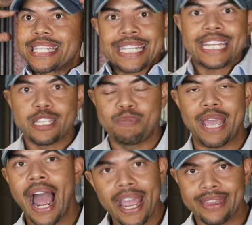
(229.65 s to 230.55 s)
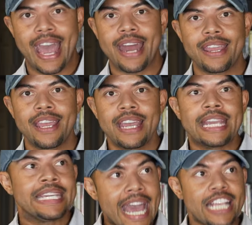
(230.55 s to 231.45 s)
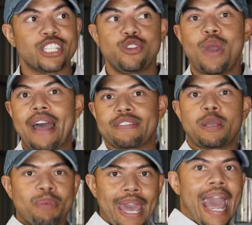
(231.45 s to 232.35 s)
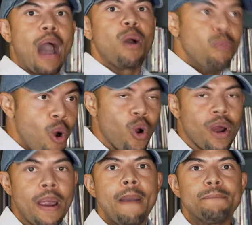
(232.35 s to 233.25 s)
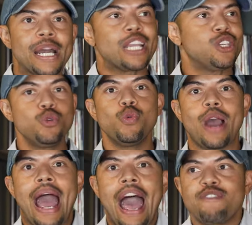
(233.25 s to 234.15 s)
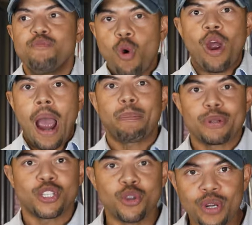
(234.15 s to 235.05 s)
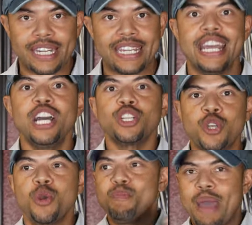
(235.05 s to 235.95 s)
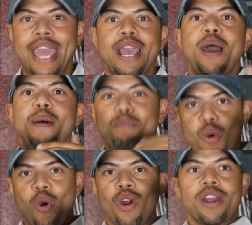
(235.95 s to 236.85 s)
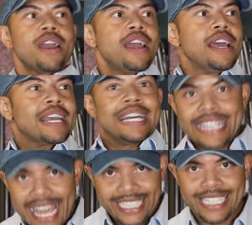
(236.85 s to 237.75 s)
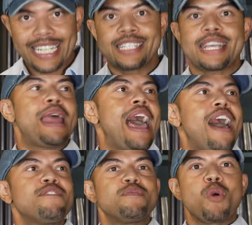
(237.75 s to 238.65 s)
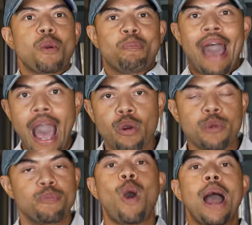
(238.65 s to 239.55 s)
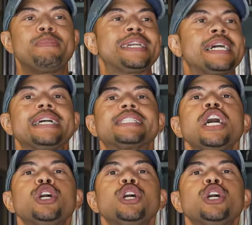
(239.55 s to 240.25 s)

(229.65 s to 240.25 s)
sense behind that? Yes, you have to pay out more, but you will have more opportunity to make more connections and have more power. Why? Because